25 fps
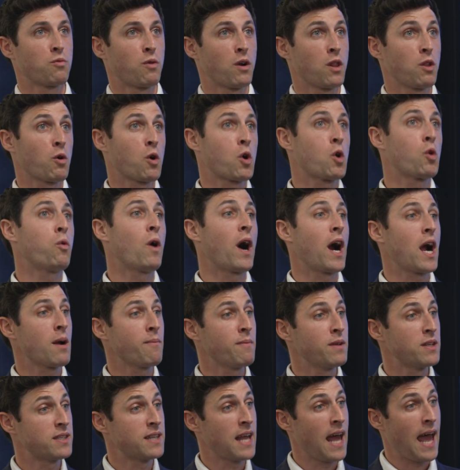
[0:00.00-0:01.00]
one of the
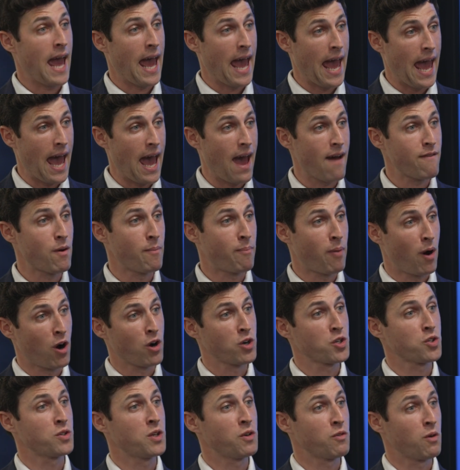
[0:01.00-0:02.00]
requirements to have a
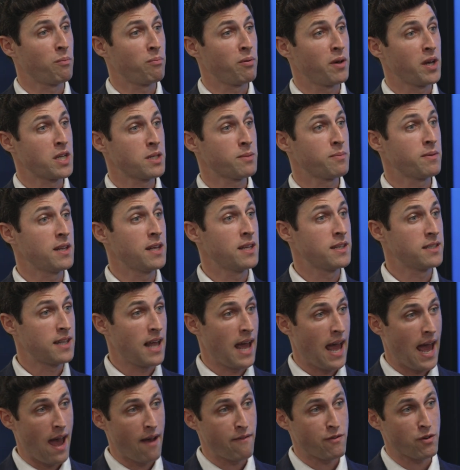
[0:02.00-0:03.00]
partial knee replacement is
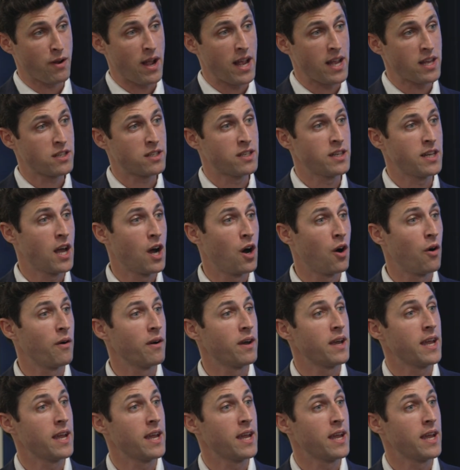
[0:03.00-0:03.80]
to have your ACL